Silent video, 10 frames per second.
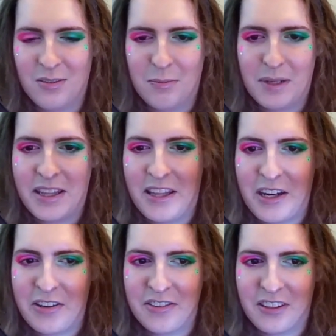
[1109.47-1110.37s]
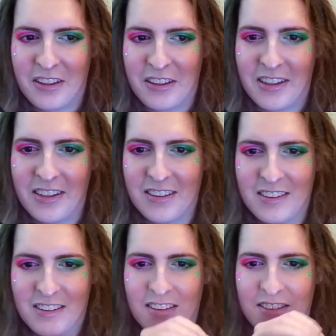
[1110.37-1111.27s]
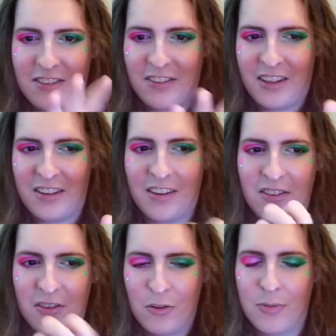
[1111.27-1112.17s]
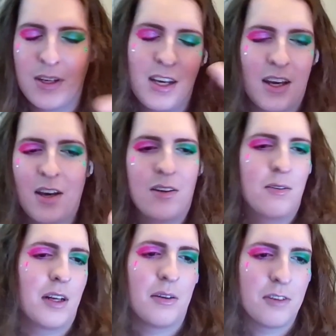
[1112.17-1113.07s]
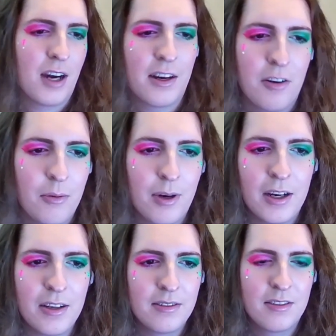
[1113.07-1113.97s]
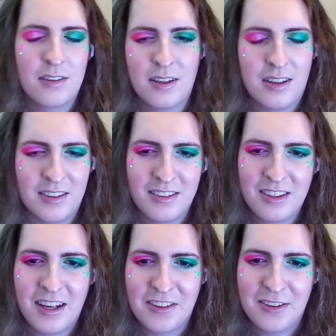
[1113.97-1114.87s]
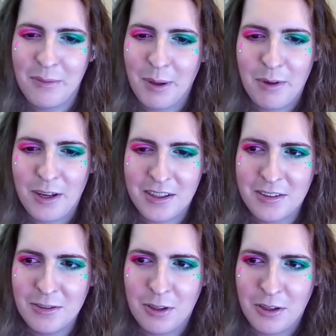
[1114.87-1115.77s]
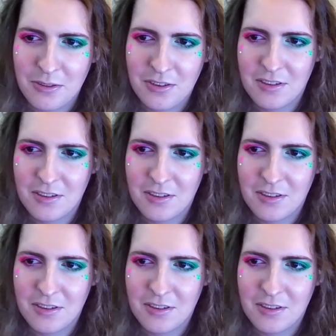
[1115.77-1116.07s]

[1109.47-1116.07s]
being there suddenly, just like the zoom, whatever. I don't know why. Connection in my brain. Who knows?